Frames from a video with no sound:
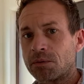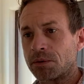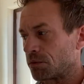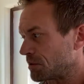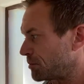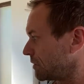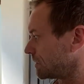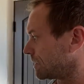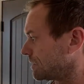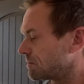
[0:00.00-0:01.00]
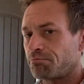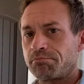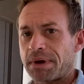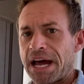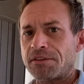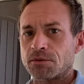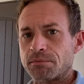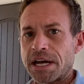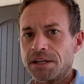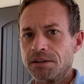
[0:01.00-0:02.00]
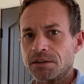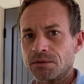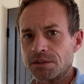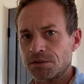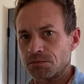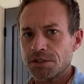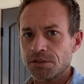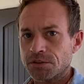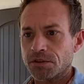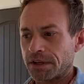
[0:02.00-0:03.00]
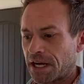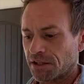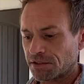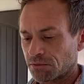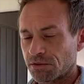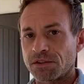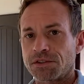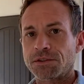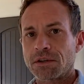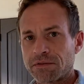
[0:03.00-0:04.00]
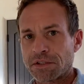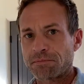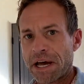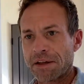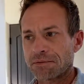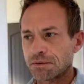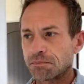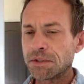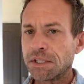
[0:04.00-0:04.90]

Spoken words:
when it was built, and this bathroom back here was original to the house. It was the servant's bathroom.